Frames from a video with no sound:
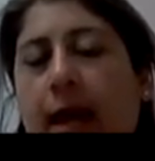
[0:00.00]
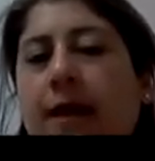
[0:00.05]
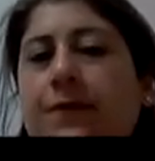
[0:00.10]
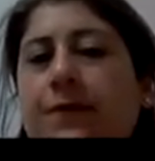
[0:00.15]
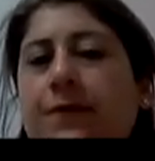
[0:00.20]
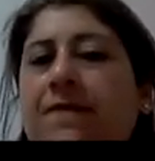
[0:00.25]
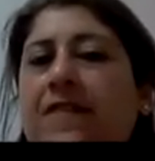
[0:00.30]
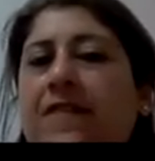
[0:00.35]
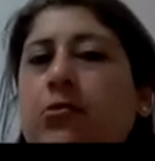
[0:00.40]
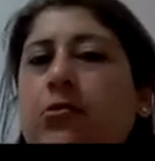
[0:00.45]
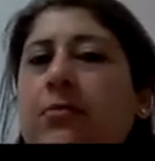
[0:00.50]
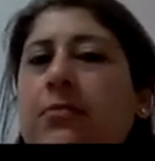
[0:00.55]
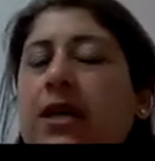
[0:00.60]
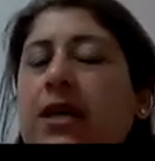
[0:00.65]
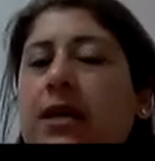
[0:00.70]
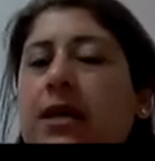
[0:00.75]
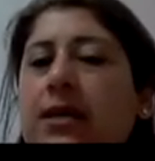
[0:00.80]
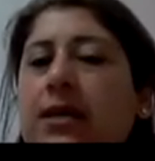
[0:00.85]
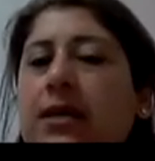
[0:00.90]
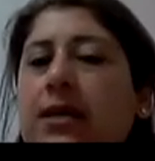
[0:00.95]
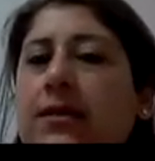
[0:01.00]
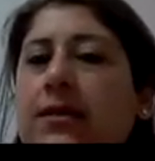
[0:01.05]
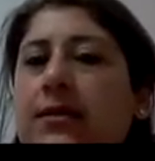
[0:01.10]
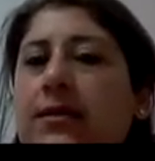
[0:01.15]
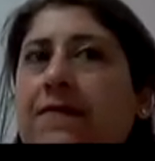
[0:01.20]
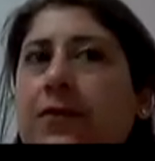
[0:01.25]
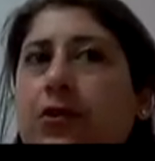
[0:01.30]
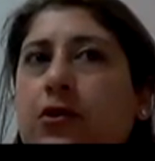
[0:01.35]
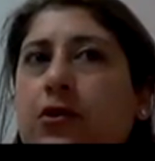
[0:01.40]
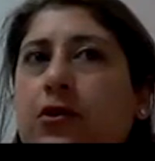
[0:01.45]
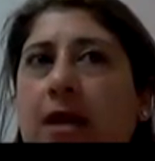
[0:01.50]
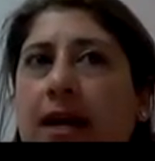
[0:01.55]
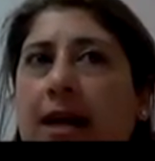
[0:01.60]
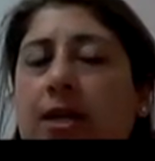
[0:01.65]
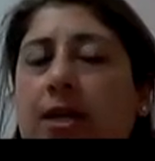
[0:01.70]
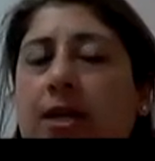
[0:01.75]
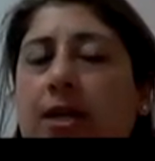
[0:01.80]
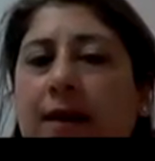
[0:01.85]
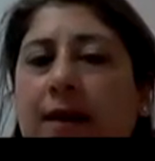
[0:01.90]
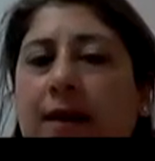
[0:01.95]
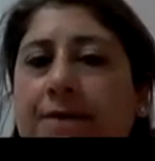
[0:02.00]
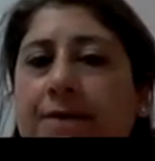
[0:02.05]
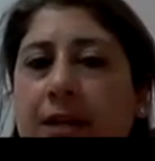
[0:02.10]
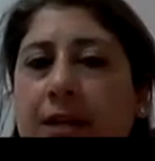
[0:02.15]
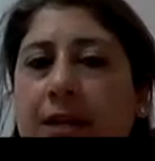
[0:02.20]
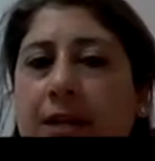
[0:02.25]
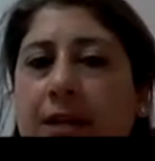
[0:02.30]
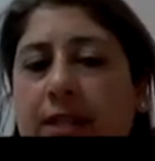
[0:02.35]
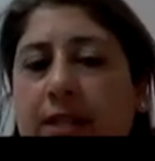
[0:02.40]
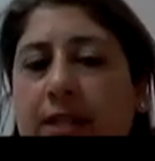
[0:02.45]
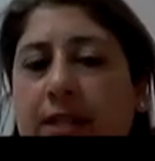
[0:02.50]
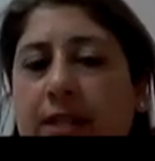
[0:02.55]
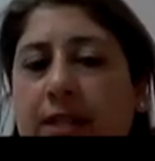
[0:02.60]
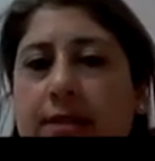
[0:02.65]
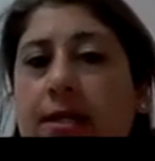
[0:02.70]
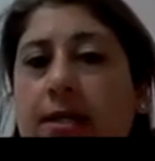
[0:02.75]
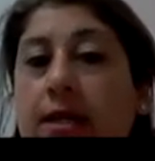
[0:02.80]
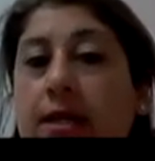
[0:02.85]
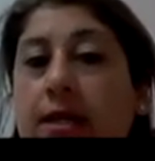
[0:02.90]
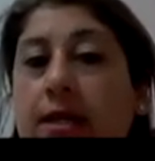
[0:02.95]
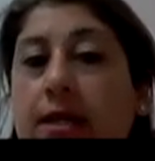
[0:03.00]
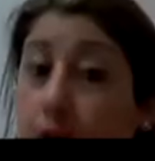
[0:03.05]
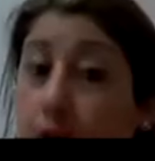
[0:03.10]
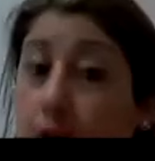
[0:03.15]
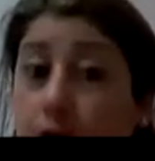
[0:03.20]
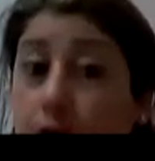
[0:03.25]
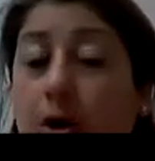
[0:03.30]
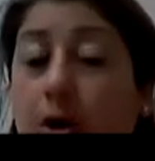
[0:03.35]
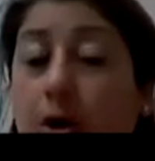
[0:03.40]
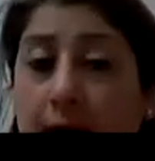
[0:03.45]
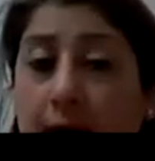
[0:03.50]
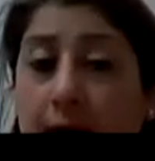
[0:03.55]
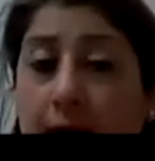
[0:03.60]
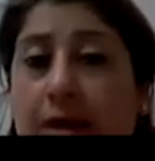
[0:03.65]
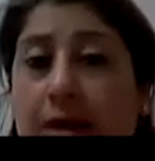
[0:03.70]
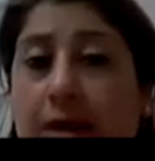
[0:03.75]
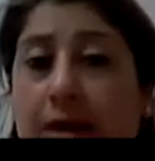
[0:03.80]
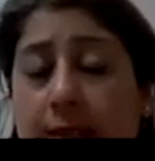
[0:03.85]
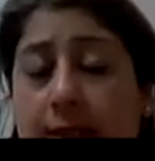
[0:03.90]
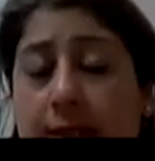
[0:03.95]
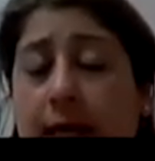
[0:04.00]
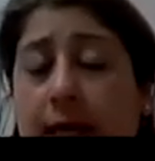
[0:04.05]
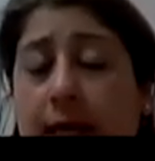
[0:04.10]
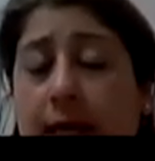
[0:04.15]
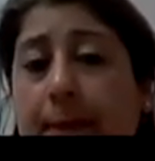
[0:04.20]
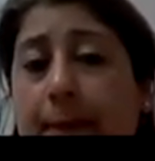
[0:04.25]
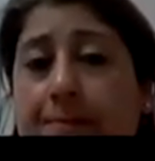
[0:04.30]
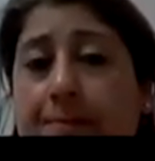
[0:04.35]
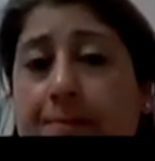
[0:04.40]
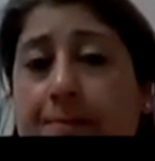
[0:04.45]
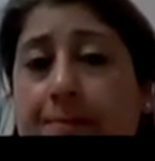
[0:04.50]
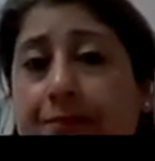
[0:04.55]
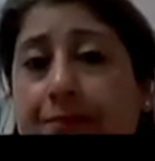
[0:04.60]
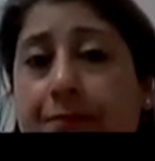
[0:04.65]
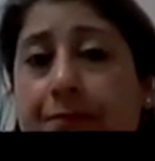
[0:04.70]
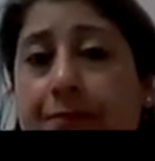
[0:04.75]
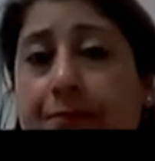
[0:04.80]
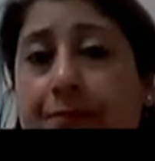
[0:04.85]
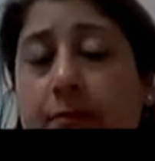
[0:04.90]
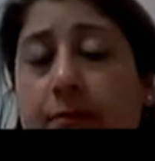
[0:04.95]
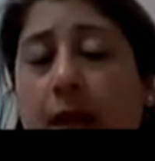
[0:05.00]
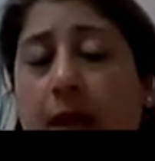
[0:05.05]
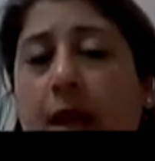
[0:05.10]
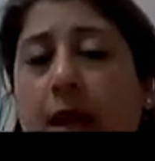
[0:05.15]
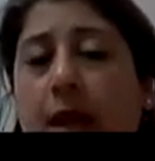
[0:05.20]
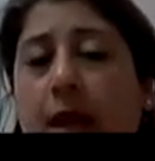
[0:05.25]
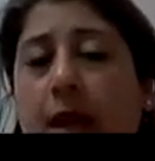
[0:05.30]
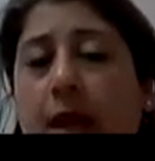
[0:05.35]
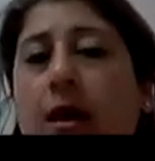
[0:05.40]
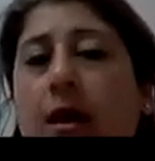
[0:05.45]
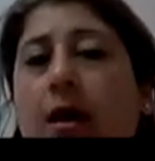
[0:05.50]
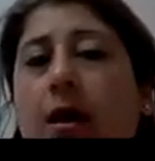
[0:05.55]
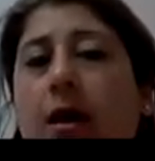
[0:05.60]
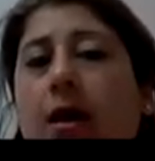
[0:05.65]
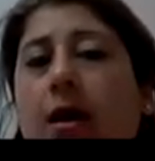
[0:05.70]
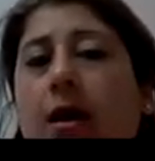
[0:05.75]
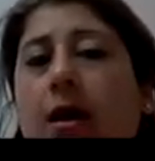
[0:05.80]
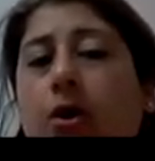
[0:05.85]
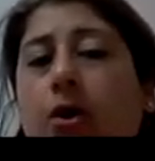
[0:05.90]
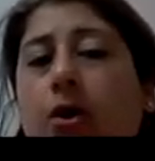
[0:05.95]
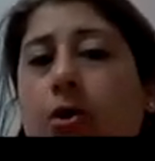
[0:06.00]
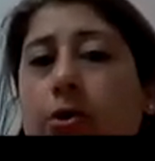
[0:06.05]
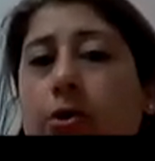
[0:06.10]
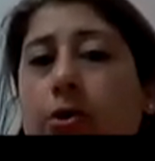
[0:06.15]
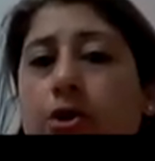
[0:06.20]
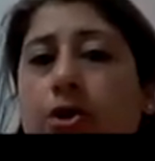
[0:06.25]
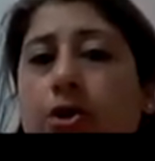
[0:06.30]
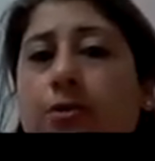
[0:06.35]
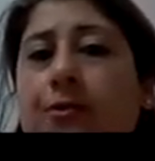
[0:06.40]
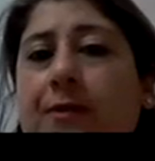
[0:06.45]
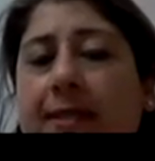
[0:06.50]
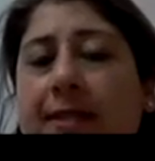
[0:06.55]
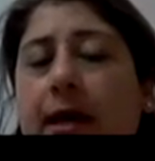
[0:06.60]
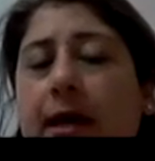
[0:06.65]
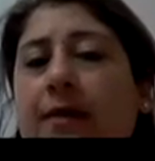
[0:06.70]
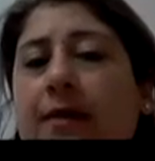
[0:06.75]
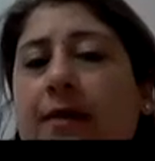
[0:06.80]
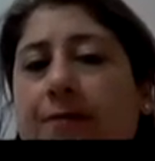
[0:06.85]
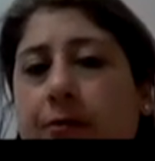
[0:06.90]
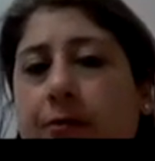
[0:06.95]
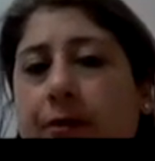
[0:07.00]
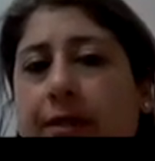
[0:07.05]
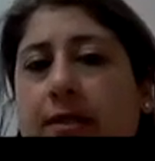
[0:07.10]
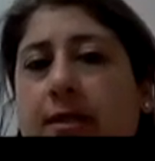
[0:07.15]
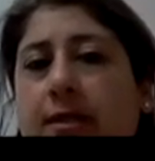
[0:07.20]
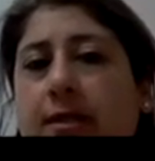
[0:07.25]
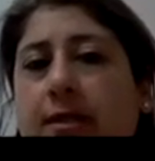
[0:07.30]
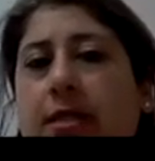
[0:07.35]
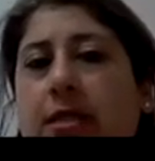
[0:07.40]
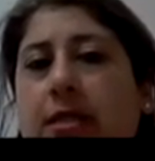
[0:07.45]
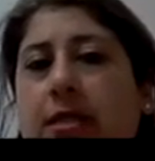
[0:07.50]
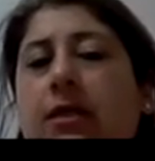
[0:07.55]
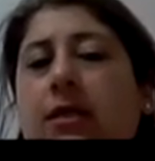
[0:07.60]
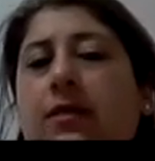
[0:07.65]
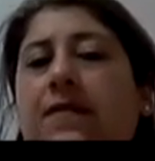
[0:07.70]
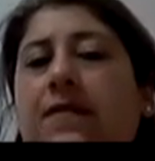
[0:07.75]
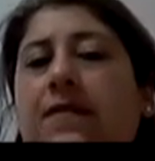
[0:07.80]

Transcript: And if film is largely a visual text, do you agree with this statement? Could you say, for instance,